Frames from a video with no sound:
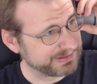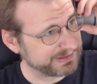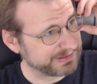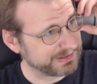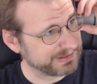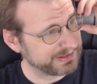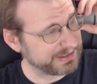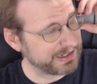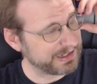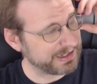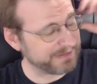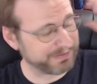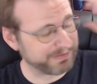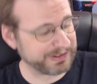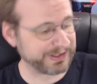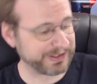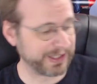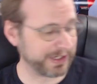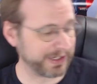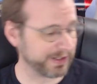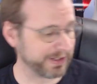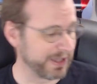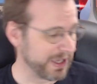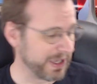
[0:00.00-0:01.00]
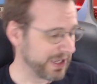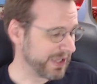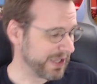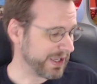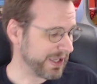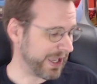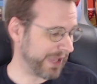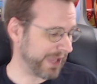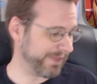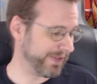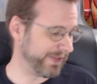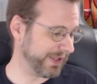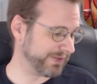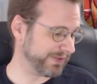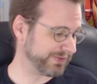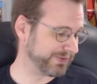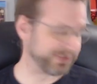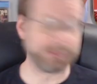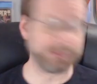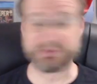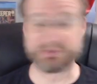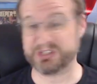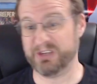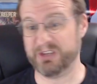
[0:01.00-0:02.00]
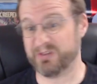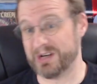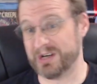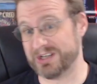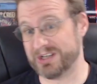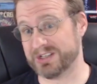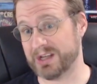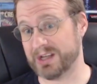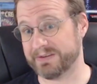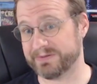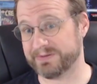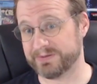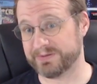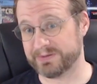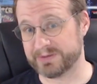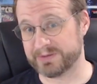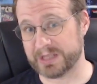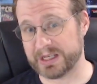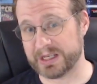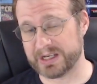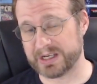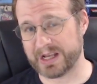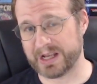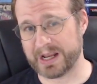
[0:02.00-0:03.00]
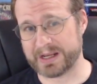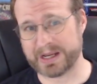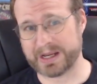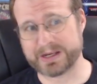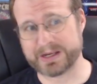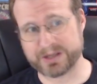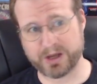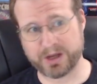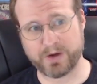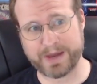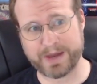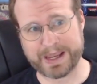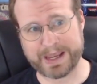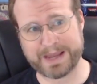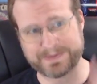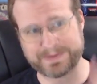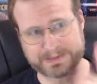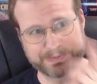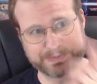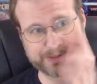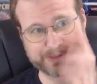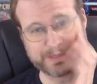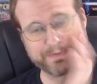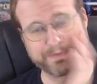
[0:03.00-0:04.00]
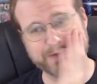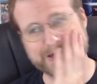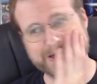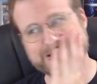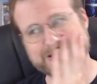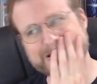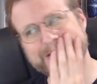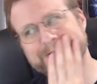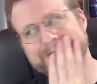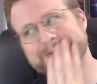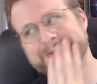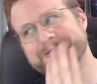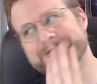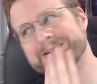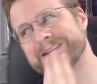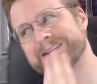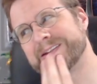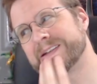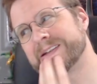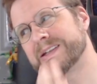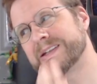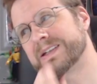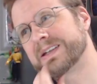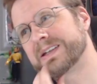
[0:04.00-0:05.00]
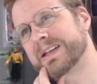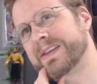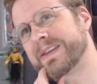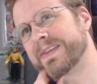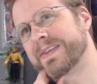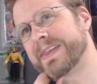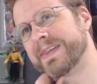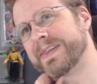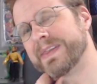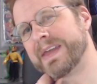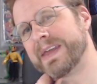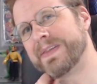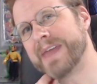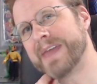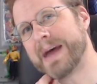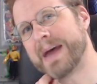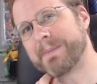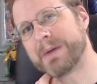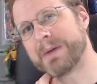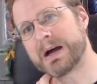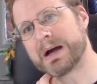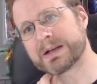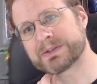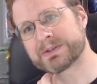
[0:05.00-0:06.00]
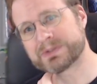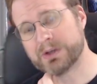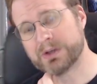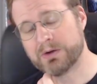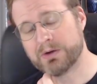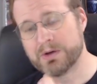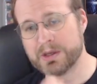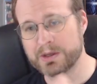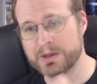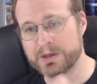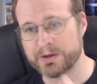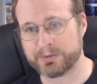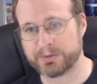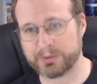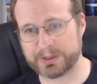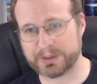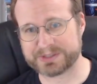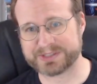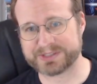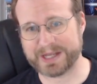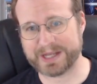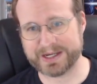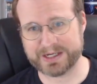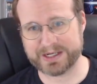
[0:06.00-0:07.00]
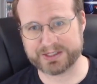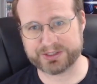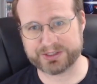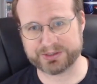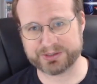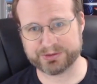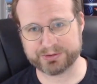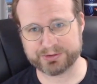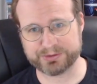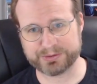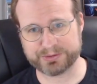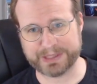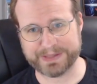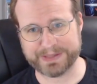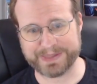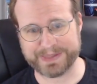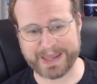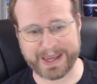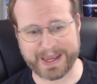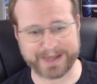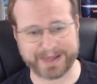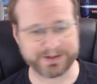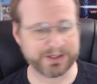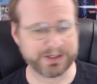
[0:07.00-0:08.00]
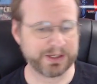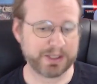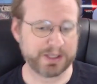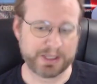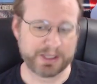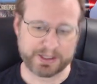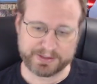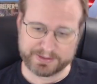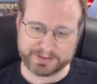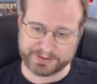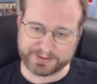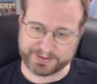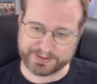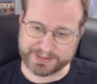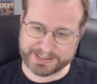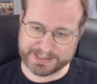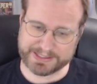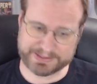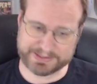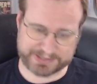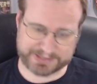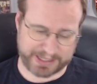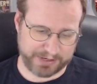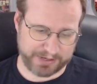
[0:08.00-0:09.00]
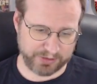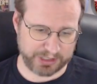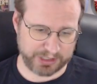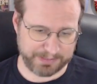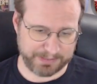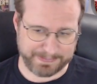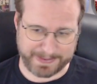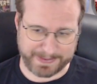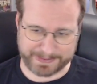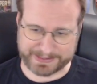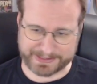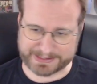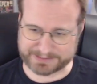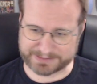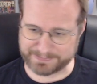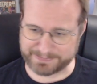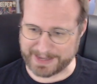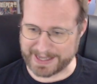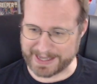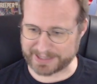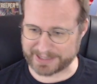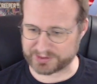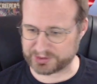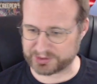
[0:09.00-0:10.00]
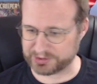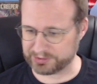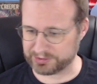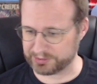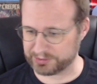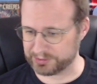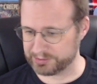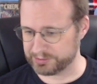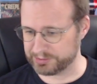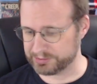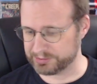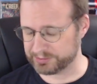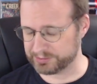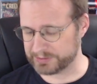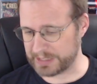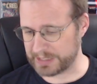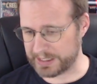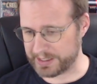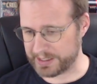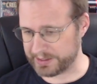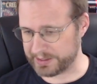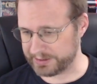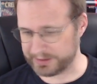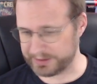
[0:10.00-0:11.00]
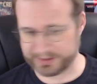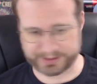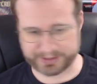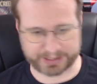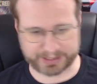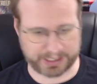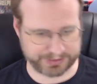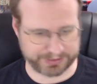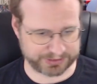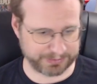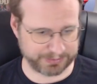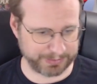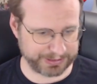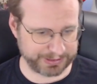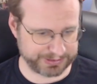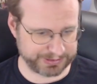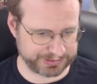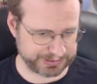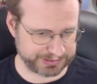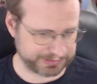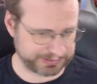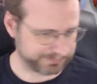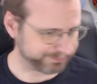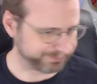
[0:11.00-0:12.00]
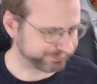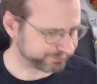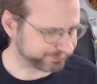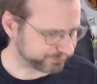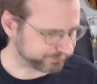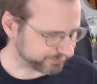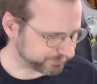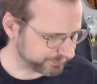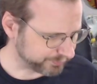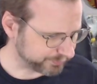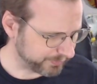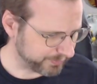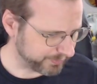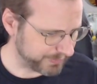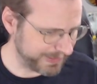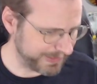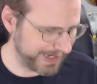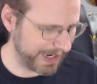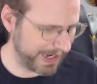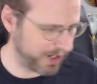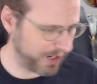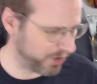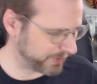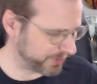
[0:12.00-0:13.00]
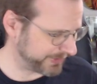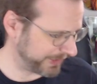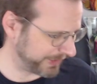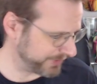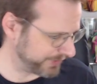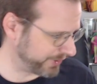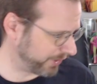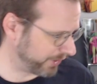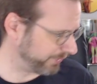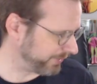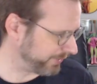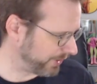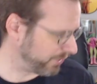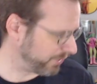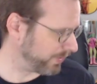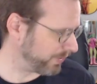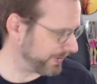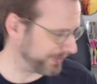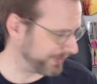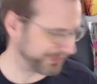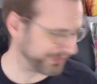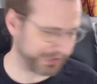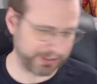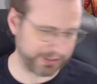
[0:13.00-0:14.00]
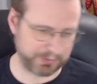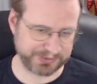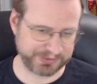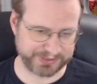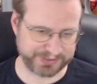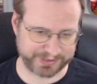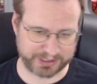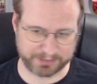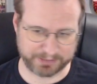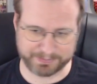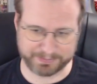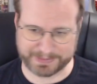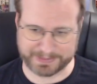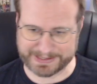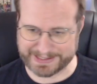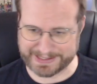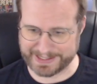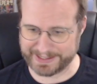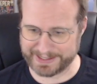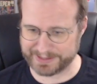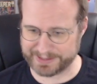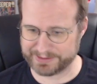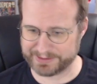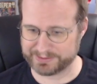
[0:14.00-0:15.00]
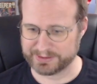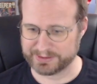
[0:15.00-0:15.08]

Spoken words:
everything. And then some Silver Age stuff. And I know I have some Silver Age stuff in that box. So real excited to get that. I'll get these back to the customers now because I don't know when those other ones are going to be in.